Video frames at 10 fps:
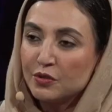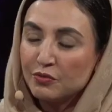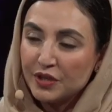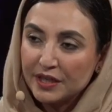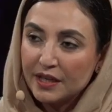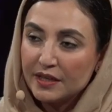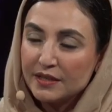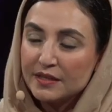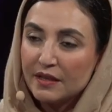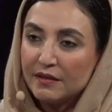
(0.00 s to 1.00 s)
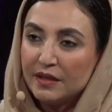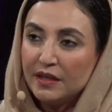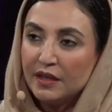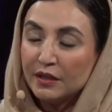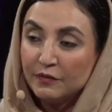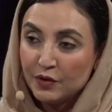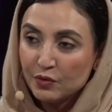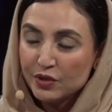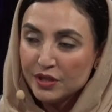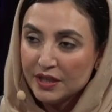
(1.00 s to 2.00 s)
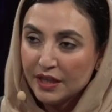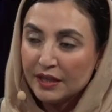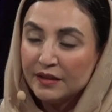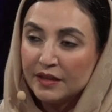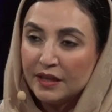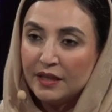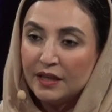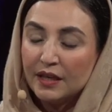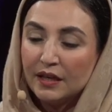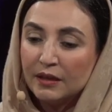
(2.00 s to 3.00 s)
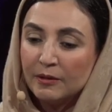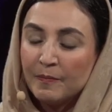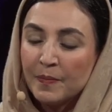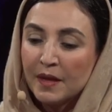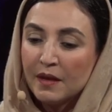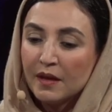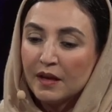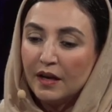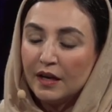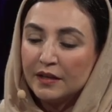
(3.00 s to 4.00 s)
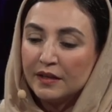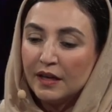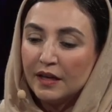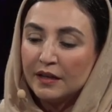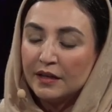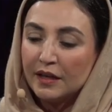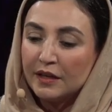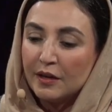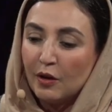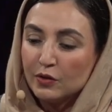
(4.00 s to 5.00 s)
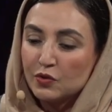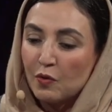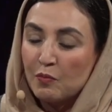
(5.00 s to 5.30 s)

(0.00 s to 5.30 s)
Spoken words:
to realize the confusion in the and also a